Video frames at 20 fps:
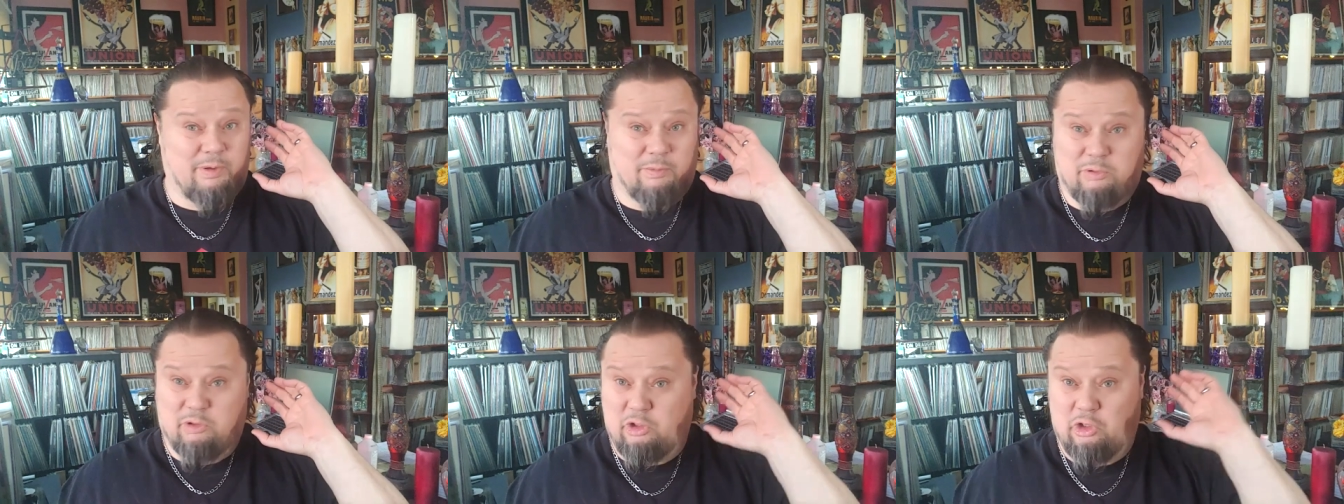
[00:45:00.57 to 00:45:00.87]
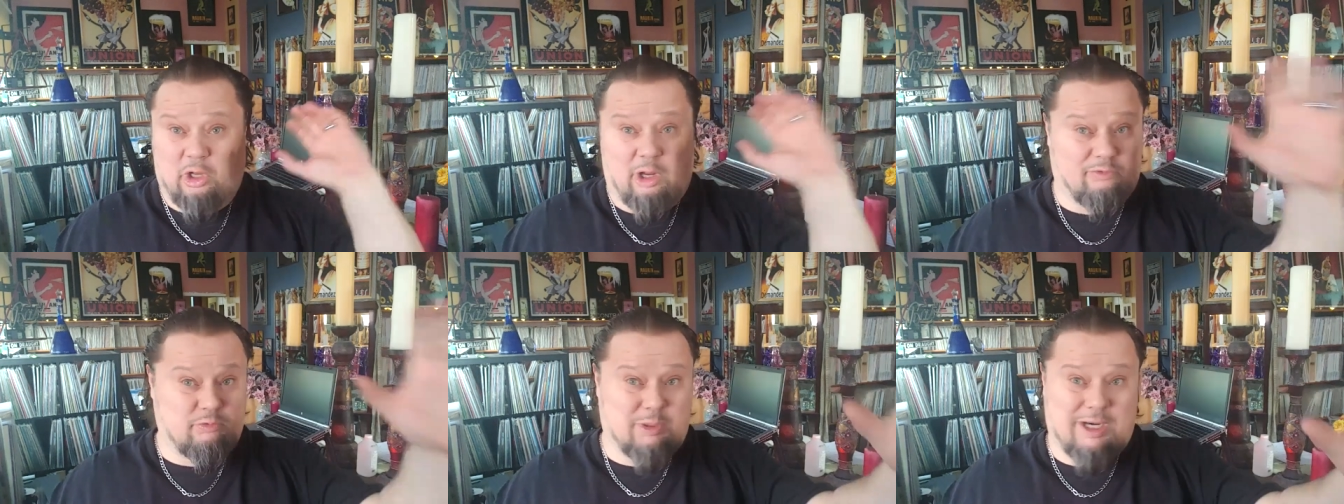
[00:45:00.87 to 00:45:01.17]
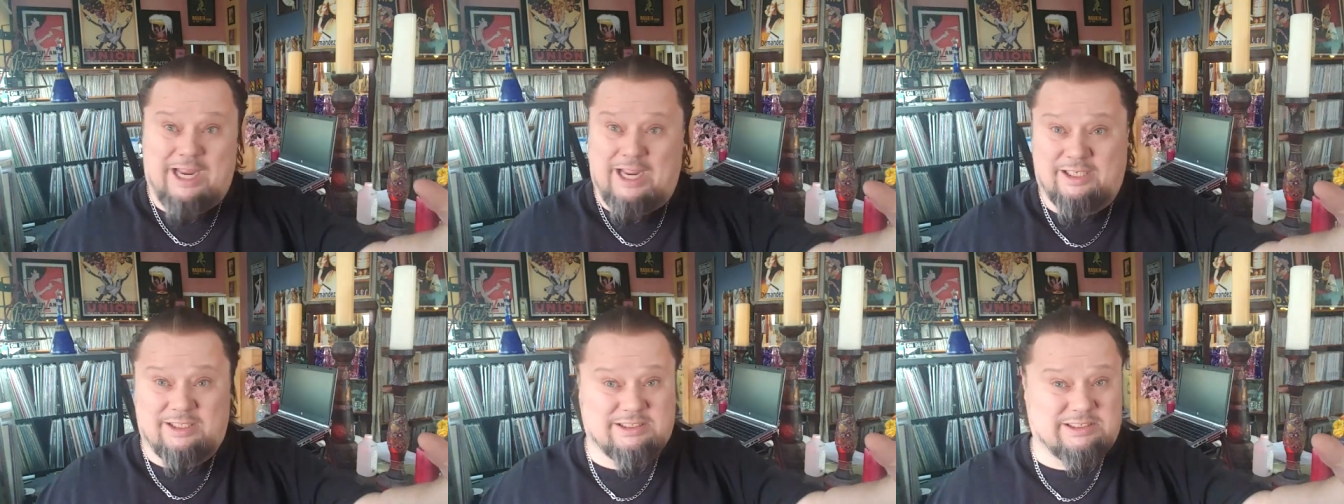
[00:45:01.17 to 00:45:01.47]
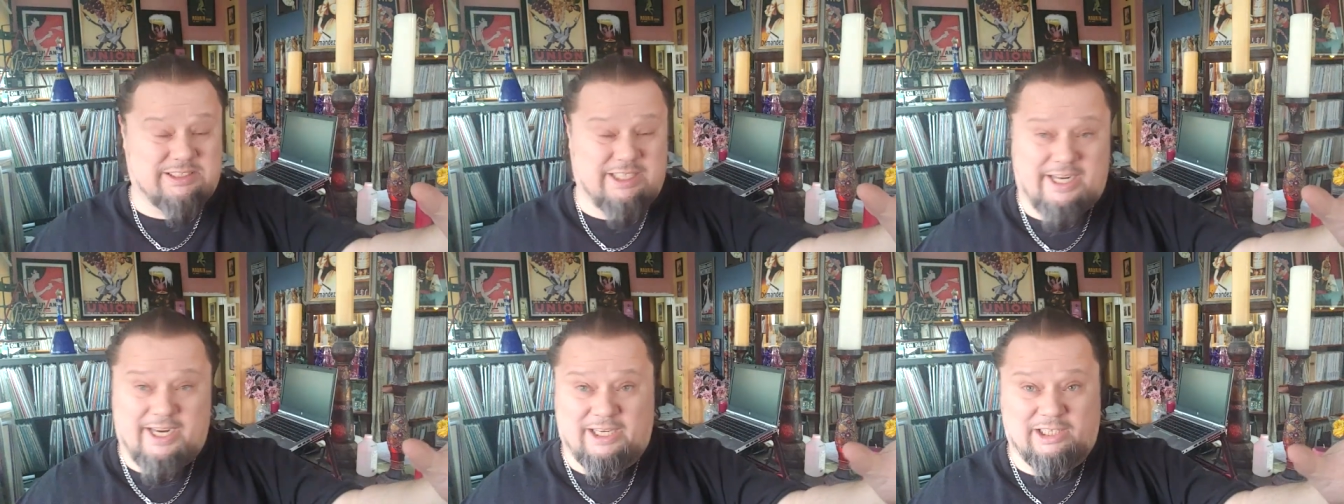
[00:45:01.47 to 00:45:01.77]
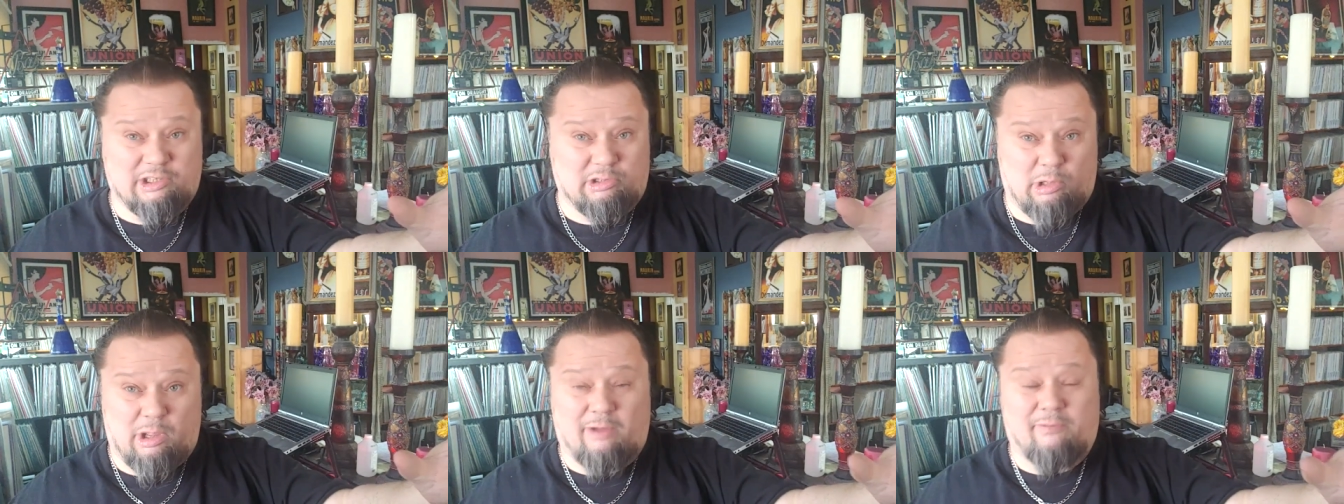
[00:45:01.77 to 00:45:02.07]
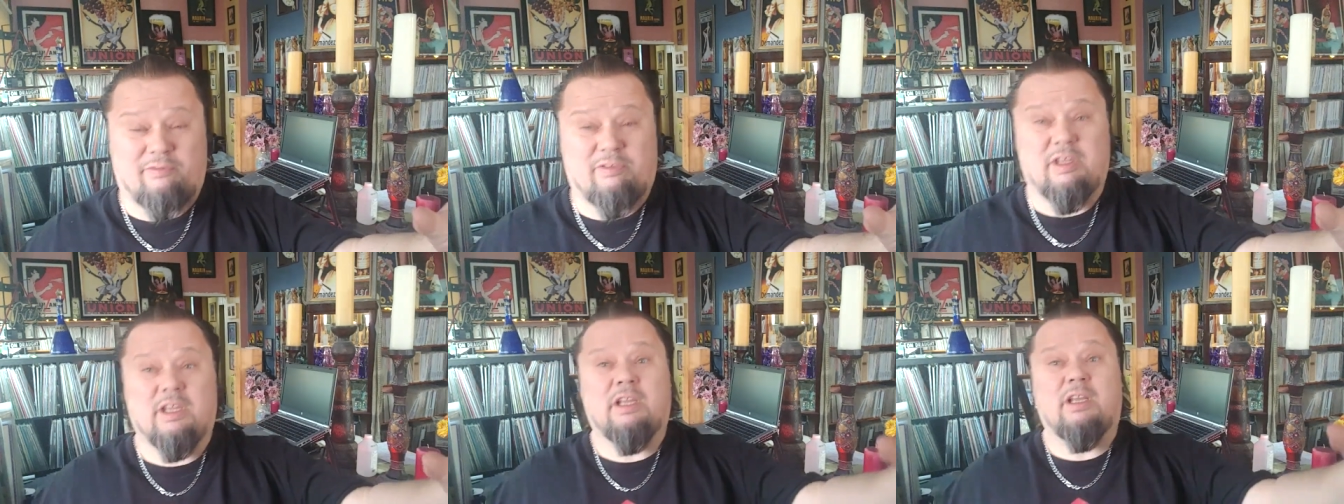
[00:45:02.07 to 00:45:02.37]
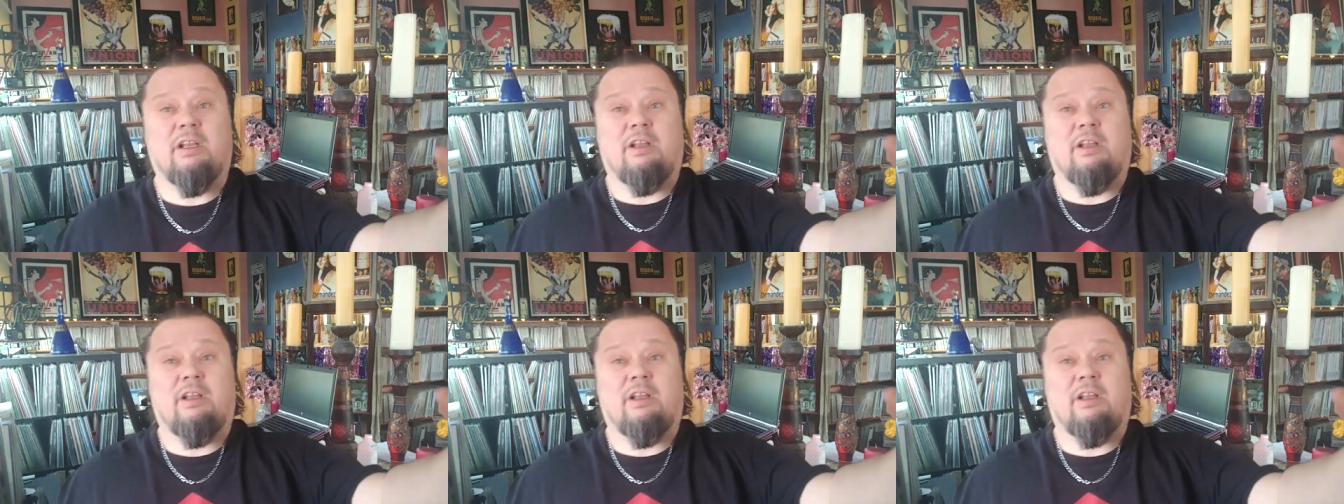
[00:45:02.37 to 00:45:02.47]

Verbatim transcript: people loved what I had to say and loved